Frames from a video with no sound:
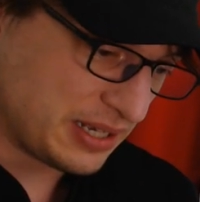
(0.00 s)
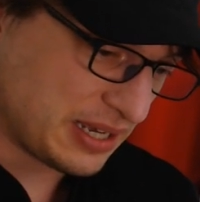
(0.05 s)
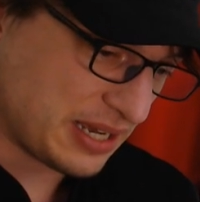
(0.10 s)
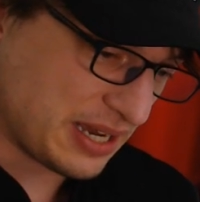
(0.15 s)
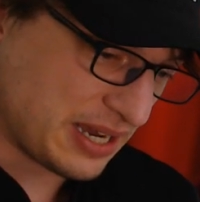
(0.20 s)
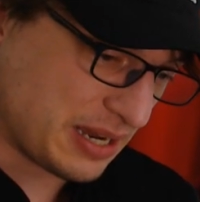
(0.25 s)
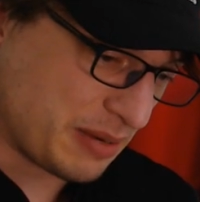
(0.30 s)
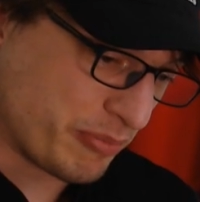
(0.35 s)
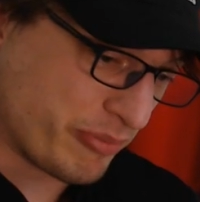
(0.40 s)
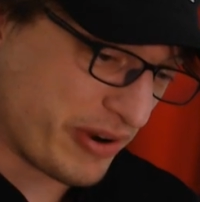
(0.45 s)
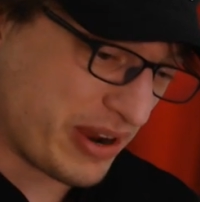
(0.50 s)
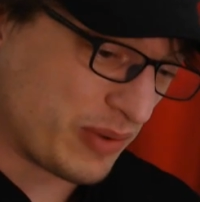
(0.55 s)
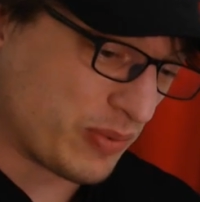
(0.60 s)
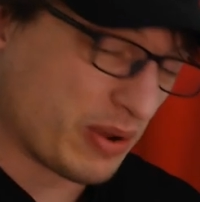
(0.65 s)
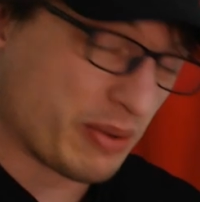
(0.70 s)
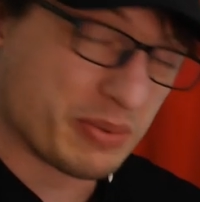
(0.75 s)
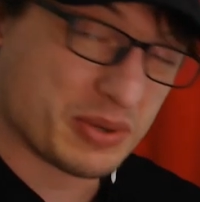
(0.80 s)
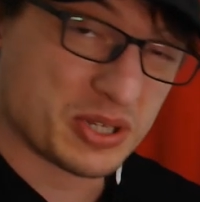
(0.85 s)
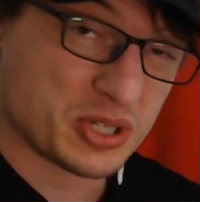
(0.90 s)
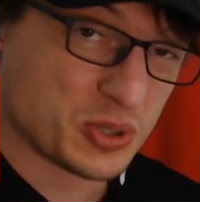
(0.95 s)
Uh, Brad
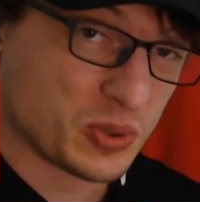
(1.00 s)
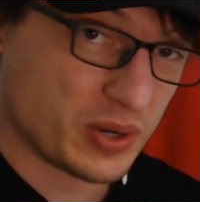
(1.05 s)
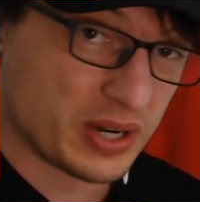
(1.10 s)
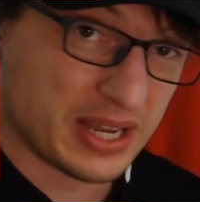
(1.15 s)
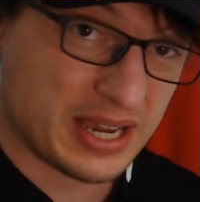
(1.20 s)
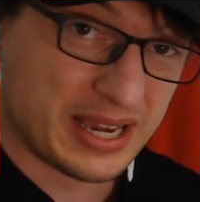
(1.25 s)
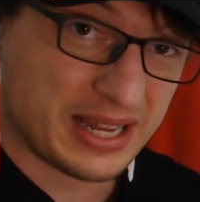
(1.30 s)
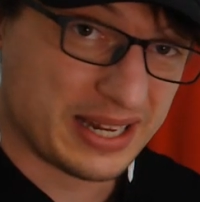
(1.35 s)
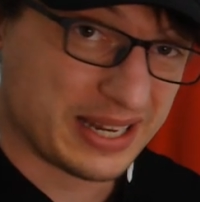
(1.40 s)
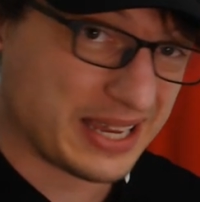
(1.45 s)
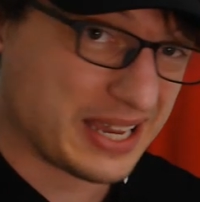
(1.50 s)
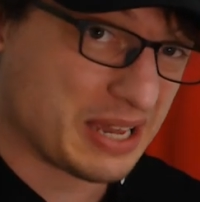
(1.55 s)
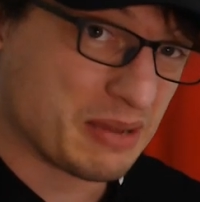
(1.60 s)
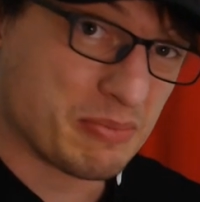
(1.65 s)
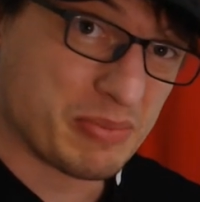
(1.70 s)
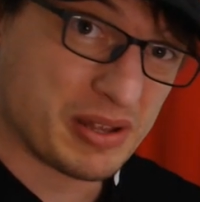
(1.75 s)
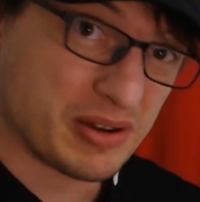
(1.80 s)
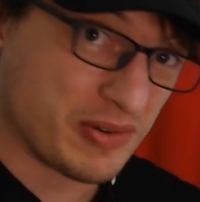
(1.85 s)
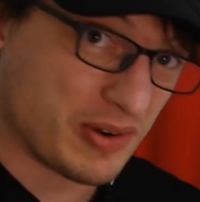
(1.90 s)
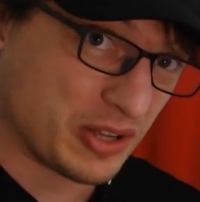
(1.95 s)
Weber's twenty-eight,
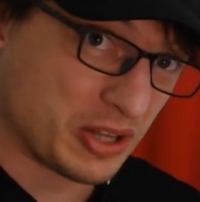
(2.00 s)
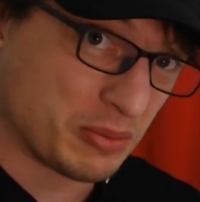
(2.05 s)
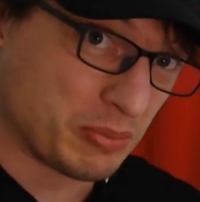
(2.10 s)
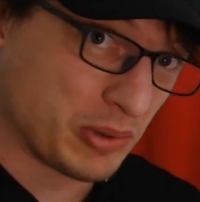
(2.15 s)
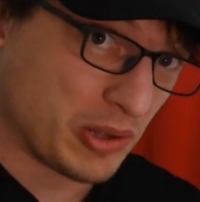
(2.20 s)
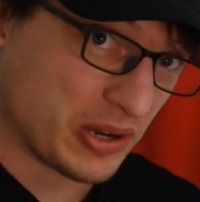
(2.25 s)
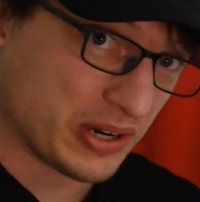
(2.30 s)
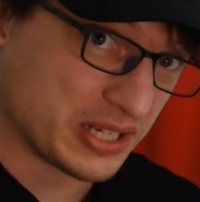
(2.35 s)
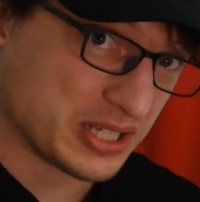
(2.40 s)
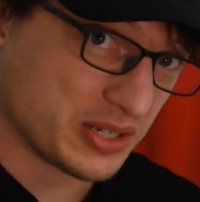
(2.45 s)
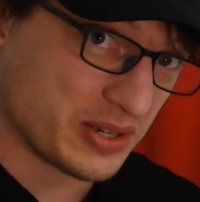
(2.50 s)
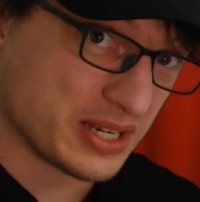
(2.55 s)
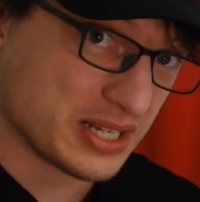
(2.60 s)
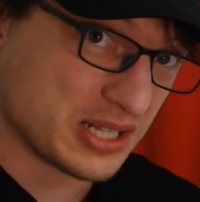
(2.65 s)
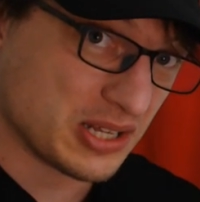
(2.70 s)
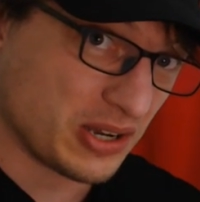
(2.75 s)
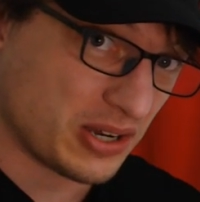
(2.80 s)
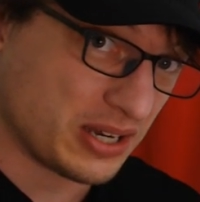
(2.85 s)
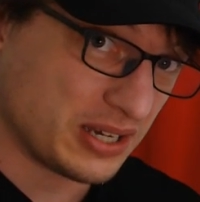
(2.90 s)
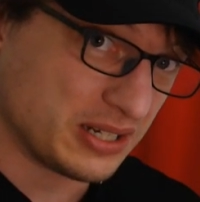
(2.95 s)
again, been around the block, so he's
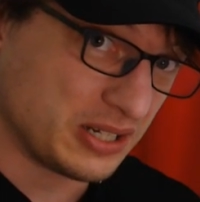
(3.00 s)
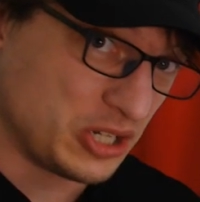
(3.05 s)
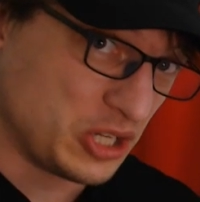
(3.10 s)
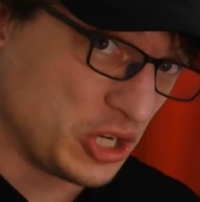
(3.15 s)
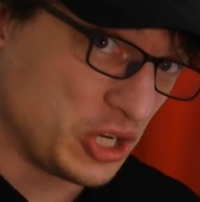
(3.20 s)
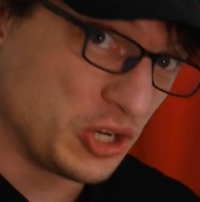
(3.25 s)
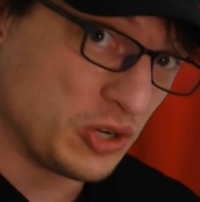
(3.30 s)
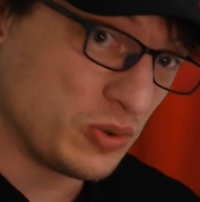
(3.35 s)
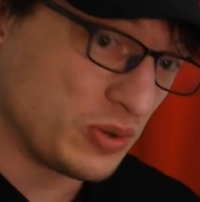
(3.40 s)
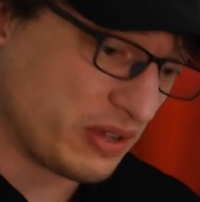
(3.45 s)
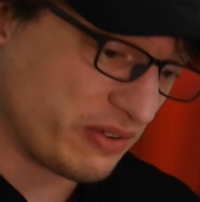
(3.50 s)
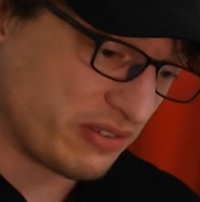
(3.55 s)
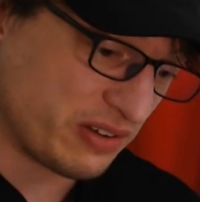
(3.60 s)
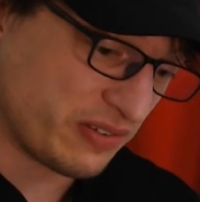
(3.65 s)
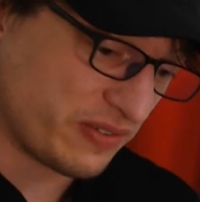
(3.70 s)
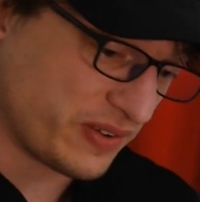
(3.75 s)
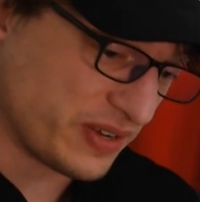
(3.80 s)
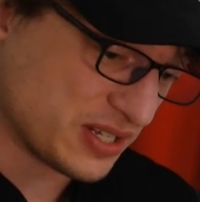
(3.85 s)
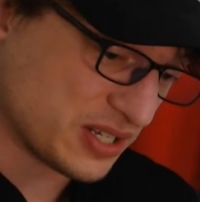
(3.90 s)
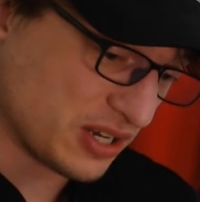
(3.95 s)
not new, even
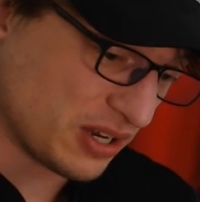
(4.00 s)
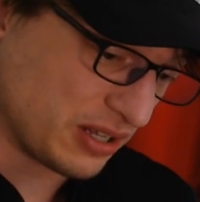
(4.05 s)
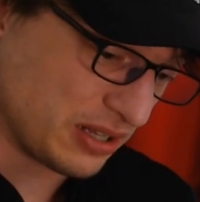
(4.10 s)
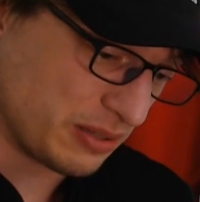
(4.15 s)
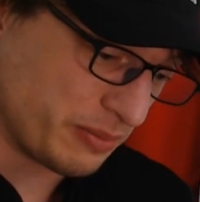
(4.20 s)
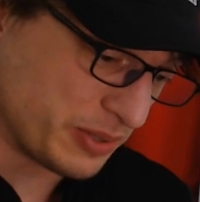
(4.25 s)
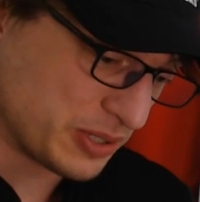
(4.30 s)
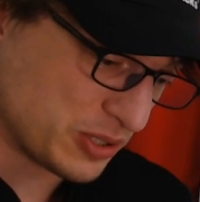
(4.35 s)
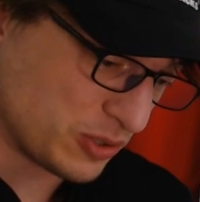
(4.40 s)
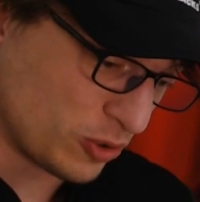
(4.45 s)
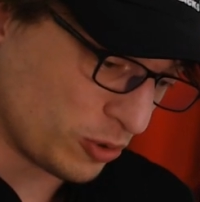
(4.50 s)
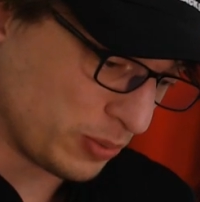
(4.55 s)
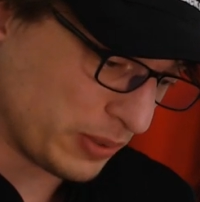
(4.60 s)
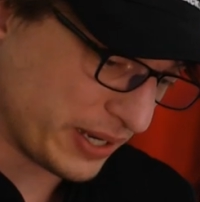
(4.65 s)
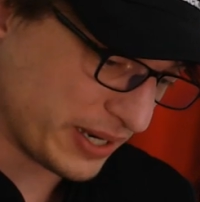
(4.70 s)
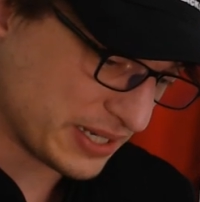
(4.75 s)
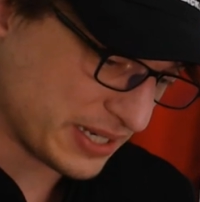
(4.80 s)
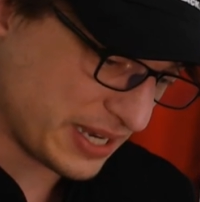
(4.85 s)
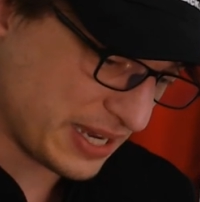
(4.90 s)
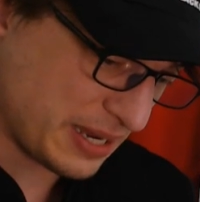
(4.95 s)
if he's got limited All
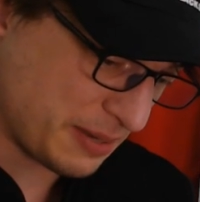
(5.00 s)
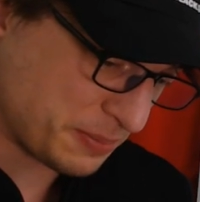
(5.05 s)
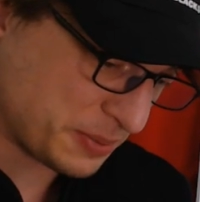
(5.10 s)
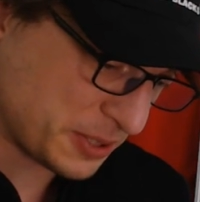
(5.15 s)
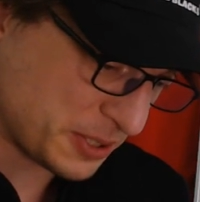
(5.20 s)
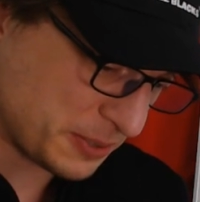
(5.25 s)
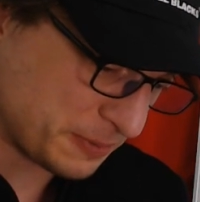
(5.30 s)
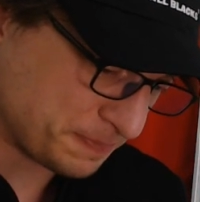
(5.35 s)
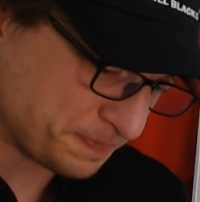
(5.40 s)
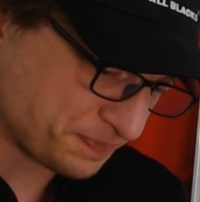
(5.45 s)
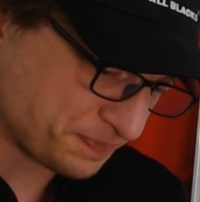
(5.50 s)
Blacks caps.